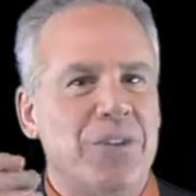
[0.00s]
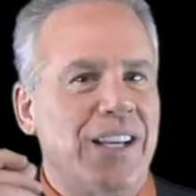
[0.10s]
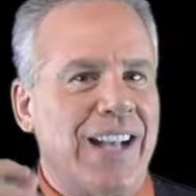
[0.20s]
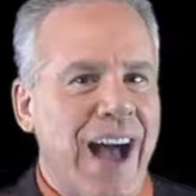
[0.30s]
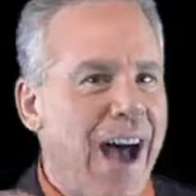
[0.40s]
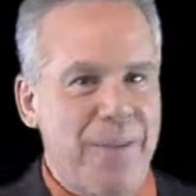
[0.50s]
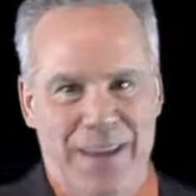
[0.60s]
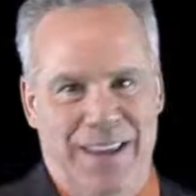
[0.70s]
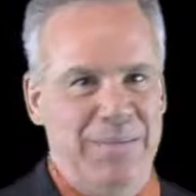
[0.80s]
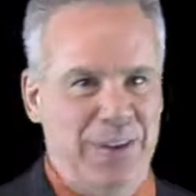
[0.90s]
with a
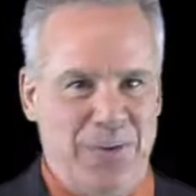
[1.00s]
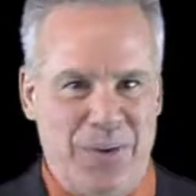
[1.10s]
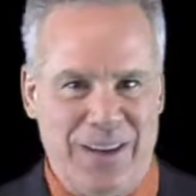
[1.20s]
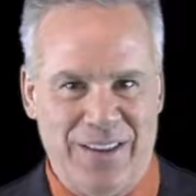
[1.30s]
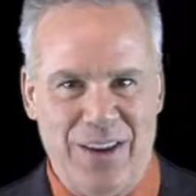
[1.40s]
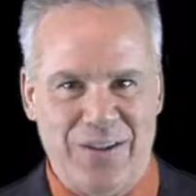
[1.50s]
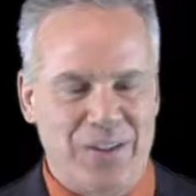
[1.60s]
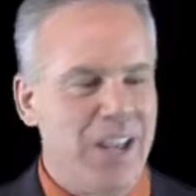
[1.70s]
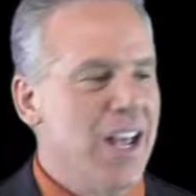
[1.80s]
comma in between those.